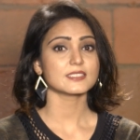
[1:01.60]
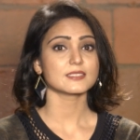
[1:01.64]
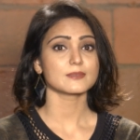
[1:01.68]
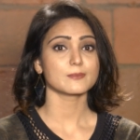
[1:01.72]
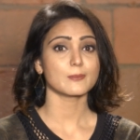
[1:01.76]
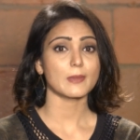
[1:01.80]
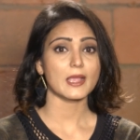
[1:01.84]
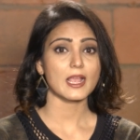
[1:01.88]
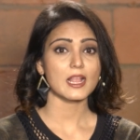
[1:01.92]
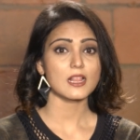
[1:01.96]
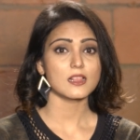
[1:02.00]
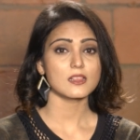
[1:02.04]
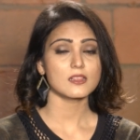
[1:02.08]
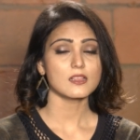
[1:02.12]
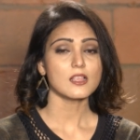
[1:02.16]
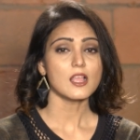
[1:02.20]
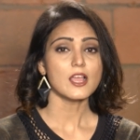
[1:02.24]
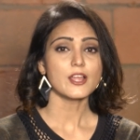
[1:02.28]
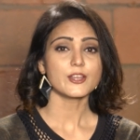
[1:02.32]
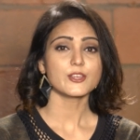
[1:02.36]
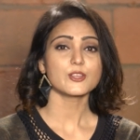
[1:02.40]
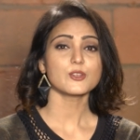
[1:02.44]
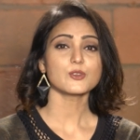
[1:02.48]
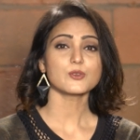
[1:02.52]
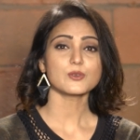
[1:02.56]
smell
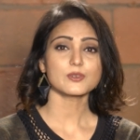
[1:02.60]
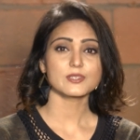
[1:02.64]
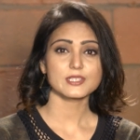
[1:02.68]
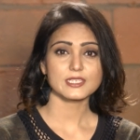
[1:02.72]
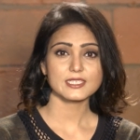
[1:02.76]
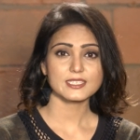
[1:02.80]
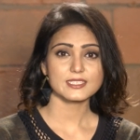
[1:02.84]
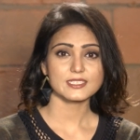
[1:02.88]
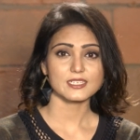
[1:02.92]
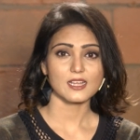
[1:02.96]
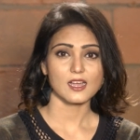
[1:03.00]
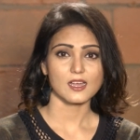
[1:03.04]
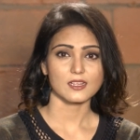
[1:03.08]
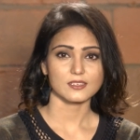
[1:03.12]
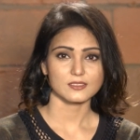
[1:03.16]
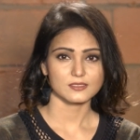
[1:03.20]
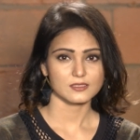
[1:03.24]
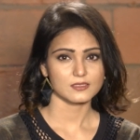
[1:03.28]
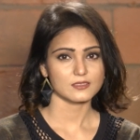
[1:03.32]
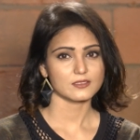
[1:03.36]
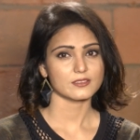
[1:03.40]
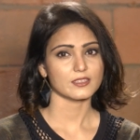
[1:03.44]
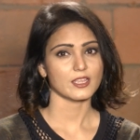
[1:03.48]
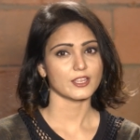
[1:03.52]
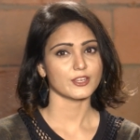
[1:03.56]
due to discharge,
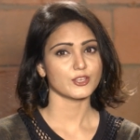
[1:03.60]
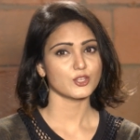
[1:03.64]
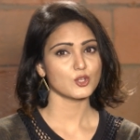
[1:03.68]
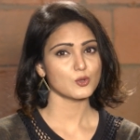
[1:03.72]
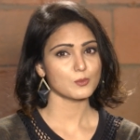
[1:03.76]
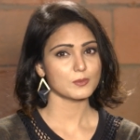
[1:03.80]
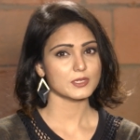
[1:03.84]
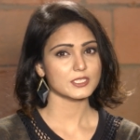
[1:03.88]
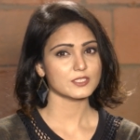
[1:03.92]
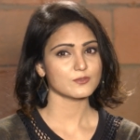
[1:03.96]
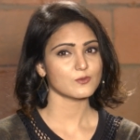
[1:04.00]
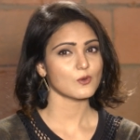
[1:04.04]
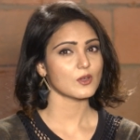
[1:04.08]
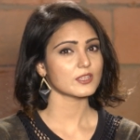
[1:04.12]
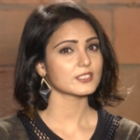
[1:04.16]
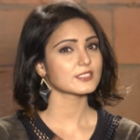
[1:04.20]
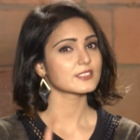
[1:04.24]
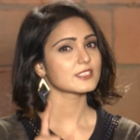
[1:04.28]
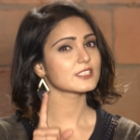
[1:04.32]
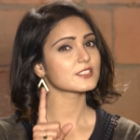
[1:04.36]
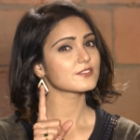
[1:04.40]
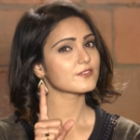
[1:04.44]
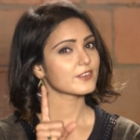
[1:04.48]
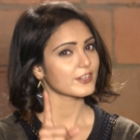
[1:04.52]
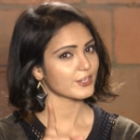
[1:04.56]
then you must watch
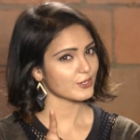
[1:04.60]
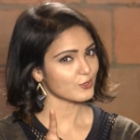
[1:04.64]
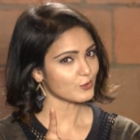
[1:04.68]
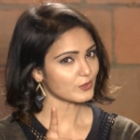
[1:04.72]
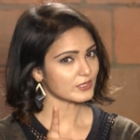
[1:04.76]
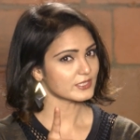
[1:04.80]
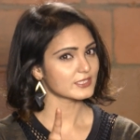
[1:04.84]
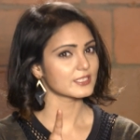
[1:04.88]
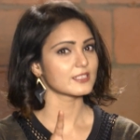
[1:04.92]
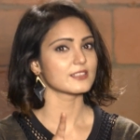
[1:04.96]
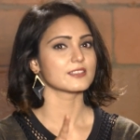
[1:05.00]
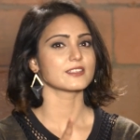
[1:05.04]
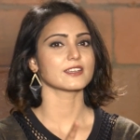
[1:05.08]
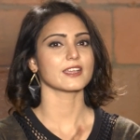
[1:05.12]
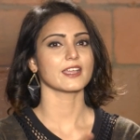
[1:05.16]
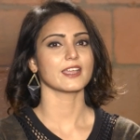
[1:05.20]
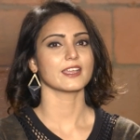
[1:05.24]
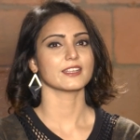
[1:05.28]
this video till the